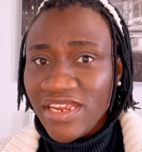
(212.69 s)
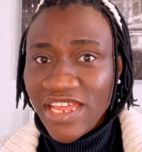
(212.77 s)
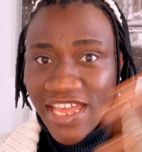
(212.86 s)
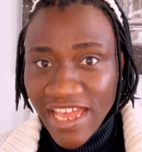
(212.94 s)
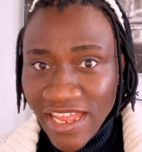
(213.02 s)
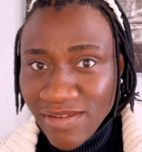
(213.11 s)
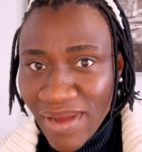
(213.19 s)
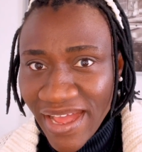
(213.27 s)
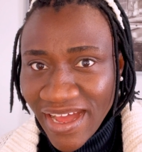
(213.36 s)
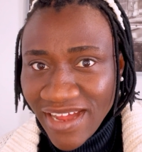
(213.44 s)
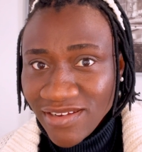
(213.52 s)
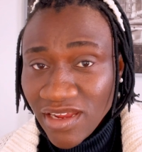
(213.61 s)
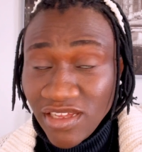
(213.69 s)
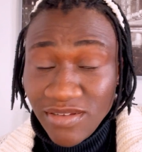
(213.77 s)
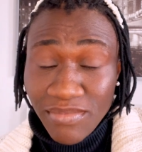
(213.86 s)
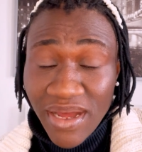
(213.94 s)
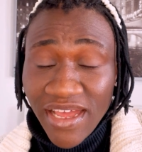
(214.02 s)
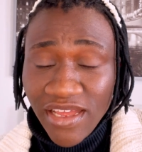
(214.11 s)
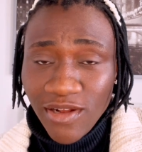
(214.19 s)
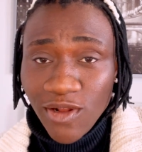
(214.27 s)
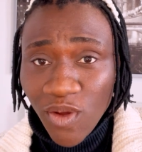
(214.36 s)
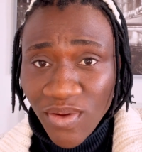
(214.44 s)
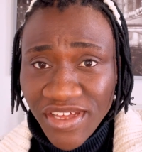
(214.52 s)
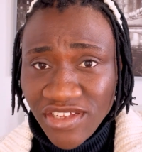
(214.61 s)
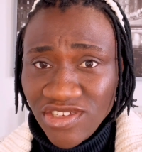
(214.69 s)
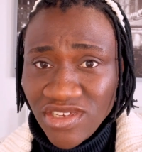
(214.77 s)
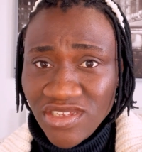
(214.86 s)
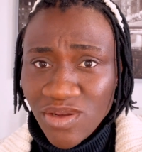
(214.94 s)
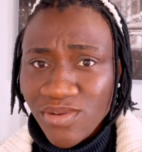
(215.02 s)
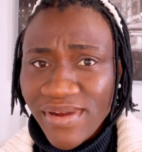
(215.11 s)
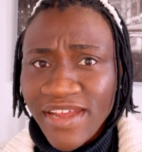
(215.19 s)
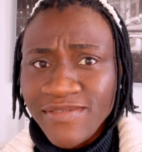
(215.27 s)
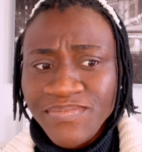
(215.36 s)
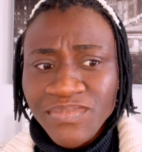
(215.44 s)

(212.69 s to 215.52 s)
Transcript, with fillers: in my hand in my luggages all right